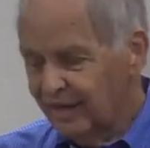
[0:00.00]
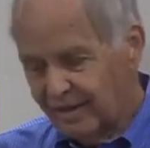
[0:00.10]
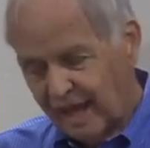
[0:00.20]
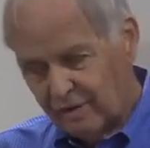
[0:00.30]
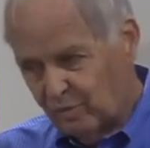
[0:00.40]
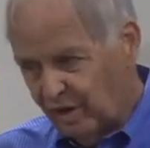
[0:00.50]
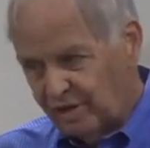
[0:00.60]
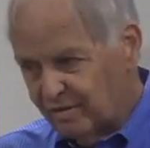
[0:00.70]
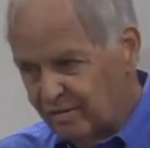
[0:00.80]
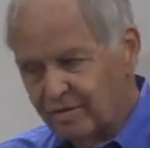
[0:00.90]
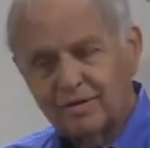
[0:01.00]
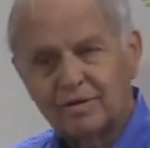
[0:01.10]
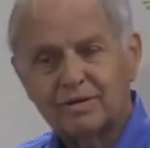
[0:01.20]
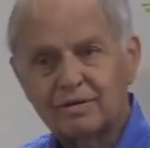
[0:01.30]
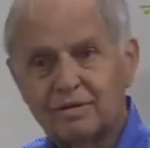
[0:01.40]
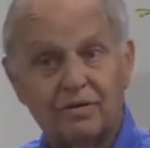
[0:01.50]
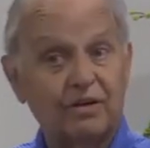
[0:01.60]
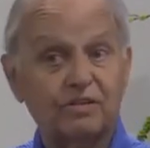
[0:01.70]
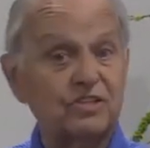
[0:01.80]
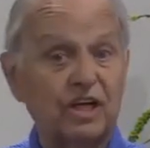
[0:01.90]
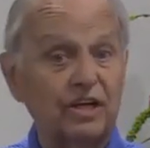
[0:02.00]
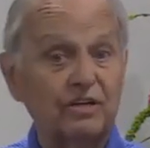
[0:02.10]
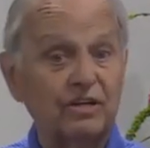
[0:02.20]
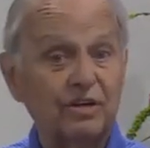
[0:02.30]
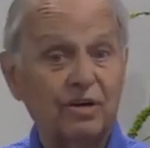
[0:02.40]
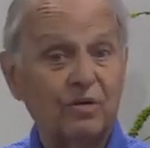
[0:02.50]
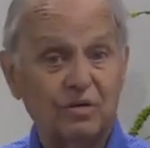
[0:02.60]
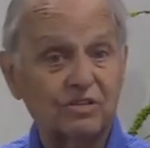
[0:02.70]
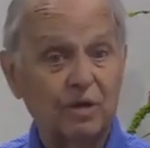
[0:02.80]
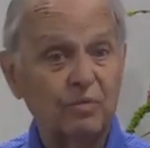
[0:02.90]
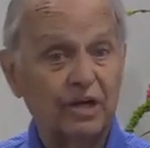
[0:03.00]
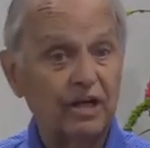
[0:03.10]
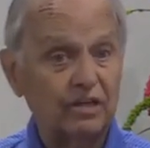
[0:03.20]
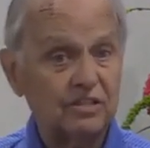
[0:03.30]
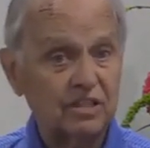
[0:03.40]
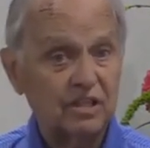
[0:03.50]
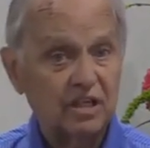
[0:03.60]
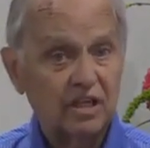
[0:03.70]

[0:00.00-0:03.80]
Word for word: That went to their son or someone else.